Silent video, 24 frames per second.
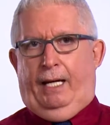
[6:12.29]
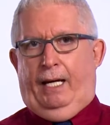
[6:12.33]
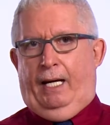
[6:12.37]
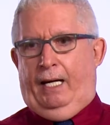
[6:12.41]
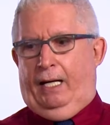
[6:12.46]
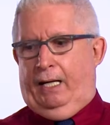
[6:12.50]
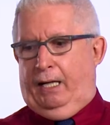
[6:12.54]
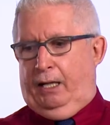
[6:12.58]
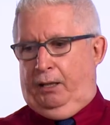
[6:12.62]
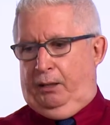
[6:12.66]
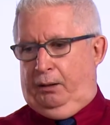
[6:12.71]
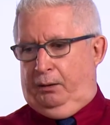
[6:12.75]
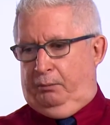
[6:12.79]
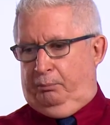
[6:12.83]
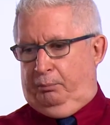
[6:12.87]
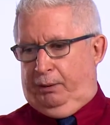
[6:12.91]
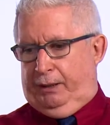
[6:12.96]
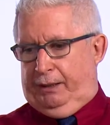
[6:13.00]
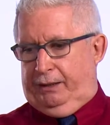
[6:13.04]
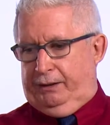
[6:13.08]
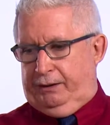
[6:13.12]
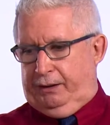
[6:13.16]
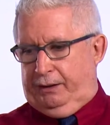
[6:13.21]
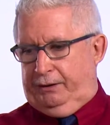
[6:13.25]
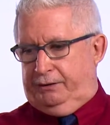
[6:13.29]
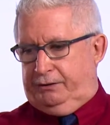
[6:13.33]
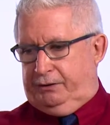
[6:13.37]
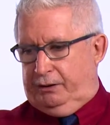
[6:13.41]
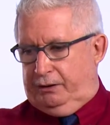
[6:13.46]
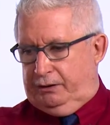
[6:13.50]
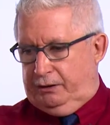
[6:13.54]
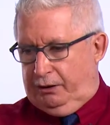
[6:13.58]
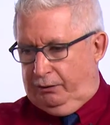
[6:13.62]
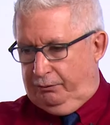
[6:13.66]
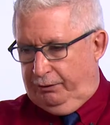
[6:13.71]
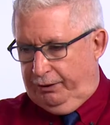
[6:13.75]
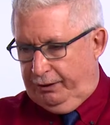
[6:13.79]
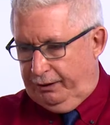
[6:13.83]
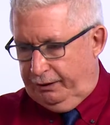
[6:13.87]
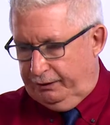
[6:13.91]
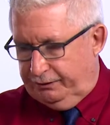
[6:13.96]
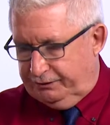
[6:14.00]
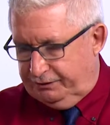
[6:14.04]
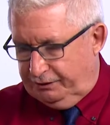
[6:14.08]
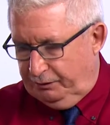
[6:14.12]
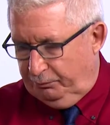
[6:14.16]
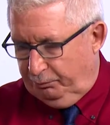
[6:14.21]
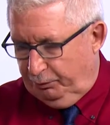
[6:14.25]
But they're
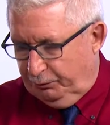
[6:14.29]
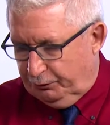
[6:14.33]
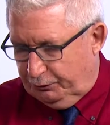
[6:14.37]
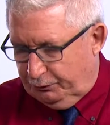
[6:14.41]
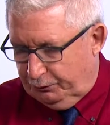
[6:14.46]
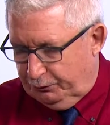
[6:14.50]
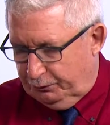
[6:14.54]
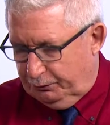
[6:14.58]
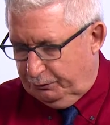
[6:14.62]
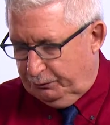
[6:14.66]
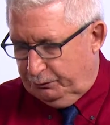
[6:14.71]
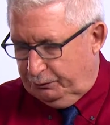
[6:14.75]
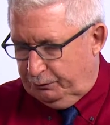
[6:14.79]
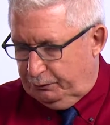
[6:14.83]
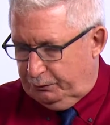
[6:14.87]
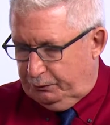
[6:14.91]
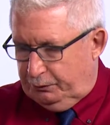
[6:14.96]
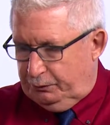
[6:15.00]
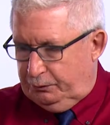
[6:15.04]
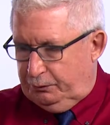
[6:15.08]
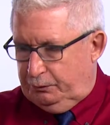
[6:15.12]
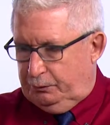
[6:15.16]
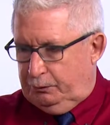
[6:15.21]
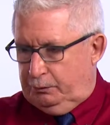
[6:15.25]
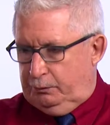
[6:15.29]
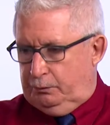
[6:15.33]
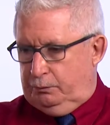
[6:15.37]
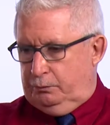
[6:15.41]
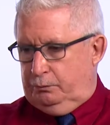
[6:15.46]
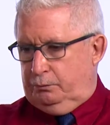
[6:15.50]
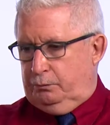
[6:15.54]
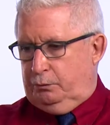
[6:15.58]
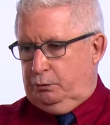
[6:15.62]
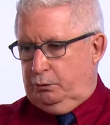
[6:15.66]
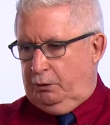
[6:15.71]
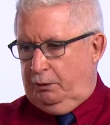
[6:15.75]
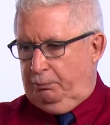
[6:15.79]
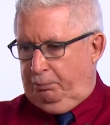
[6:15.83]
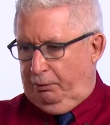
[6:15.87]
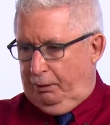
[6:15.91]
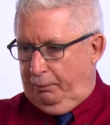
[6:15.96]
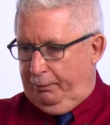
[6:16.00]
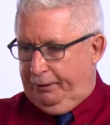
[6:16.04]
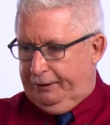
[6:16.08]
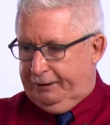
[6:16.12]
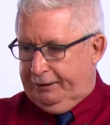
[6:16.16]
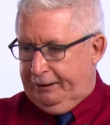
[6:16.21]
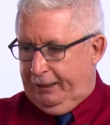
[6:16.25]
very simple to
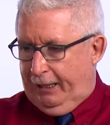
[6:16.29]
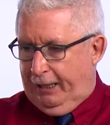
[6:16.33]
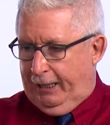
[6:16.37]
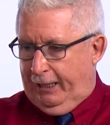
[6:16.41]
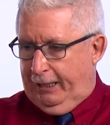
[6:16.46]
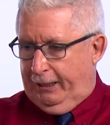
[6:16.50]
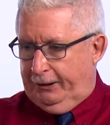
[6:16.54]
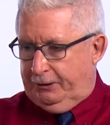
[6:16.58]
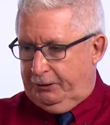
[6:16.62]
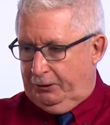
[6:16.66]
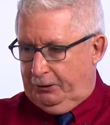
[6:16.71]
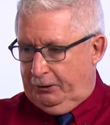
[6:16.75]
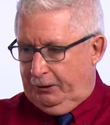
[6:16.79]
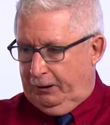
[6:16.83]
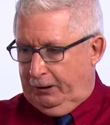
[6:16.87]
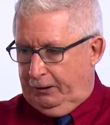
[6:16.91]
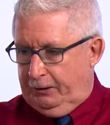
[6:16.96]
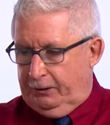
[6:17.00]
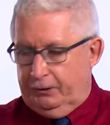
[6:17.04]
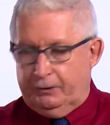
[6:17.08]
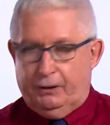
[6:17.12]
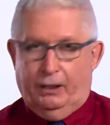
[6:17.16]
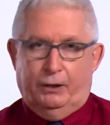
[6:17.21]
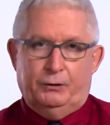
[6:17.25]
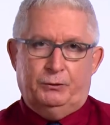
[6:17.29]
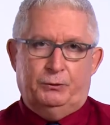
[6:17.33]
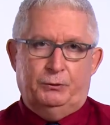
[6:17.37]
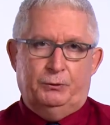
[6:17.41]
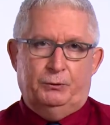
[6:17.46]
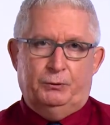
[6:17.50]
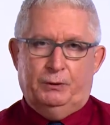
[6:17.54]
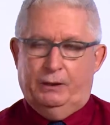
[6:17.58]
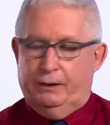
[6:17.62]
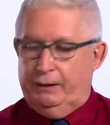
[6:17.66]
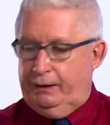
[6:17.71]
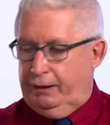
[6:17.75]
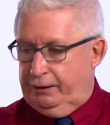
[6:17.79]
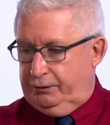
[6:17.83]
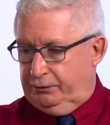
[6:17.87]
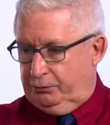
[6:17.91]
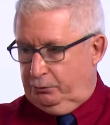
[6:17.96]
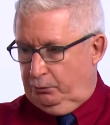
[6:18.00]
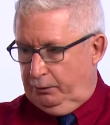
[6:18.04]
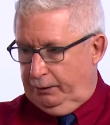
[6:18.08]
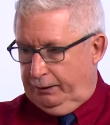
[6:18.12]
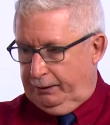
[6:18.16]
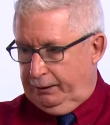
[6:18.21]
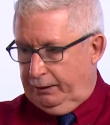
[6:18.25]
implement in R, and you're going to learn how to do that
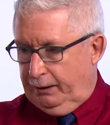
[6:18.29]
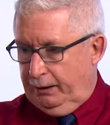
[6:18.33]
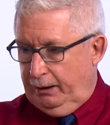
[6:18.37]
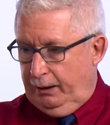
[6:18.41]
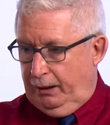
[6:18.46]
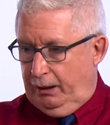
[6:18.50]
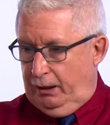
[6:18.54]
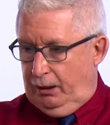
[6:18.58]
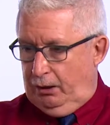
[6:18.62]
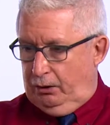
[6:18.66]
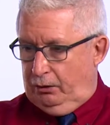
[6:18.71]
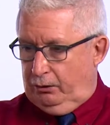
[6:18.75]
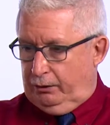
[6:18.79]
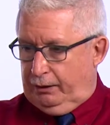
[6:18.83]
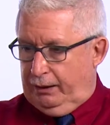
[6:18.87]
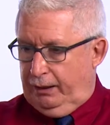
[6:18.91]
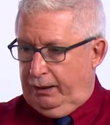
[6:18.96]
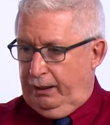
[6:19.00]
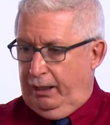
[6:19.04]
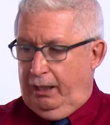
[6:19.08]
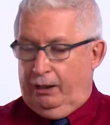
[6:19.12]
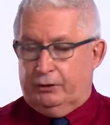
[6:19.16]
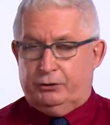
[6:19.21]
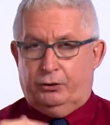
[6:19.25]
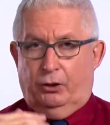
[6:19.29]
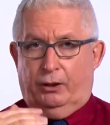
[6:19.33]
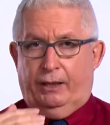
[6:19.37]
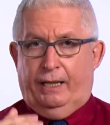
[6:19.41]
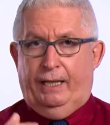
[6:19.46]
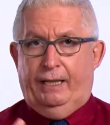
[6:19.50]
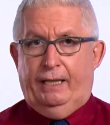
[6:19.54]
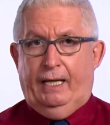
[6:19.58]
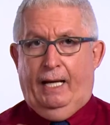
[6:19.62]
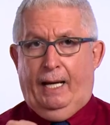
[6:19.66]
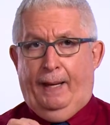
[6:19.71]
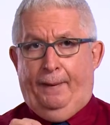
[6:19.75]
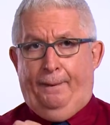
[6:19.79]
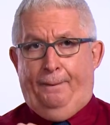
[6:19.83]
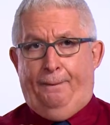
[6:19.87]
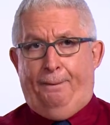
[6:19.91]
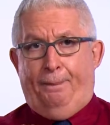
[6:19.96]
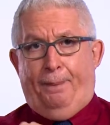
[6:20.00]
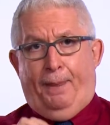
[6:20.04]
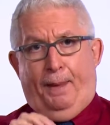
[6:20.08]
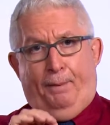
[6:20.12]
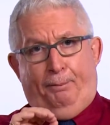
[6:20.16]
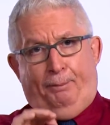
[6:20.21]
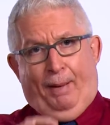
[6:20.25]
next week. Okay, so again,
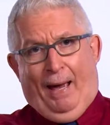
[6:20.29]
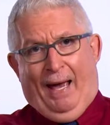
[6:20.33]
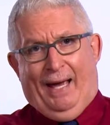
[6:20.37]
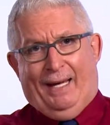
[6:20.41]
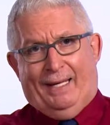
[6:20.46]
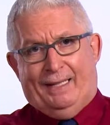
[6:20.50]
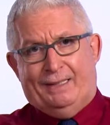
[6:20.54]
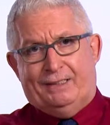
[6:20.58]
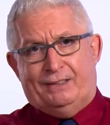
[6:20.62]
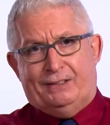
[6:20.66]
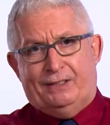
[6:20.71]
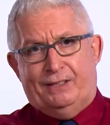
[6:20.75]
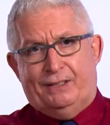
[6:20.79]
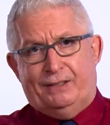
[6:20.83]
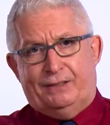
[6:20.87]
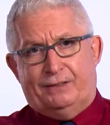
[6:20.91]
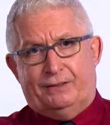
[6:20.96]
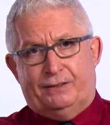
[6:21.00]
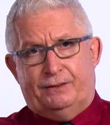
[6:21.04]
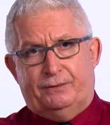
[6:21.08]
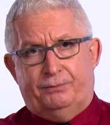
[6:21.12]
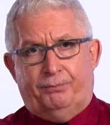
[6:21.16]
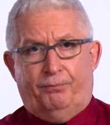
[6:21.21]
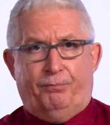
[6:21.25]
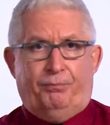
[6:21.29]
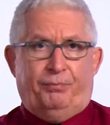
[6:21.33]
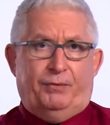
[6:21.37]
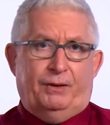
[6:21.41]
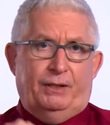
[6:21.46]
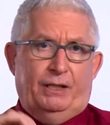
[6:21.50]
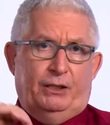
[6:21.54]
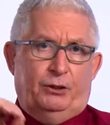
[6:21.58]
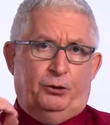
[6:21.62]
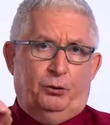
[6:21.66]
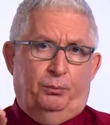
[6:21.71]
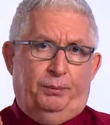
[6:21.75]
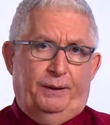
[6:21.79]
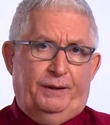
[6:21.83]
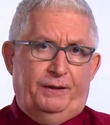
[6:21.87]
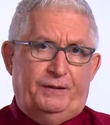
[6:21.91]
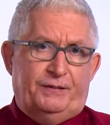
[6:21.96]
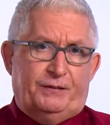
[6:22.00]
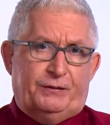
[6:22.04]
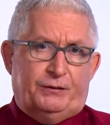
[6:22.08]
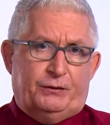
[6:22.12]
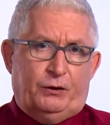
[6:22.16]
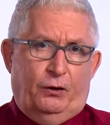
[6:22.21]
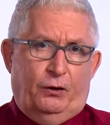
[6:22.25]
packages need to be
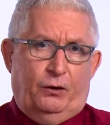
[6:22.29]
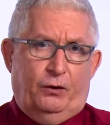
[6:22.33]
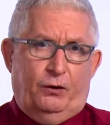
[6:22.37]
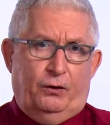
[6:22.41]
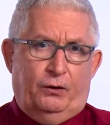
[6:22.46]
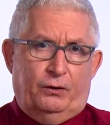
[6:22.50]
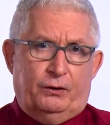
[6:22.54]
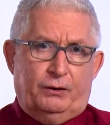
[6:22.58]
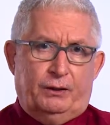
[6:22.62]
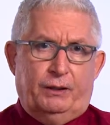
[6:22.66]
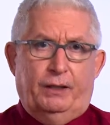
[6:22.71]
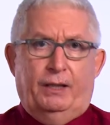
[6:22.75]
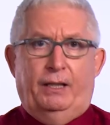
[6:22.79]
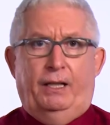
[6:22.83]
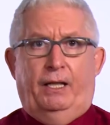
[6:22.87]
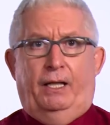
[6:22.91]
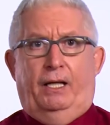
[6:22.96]
installed.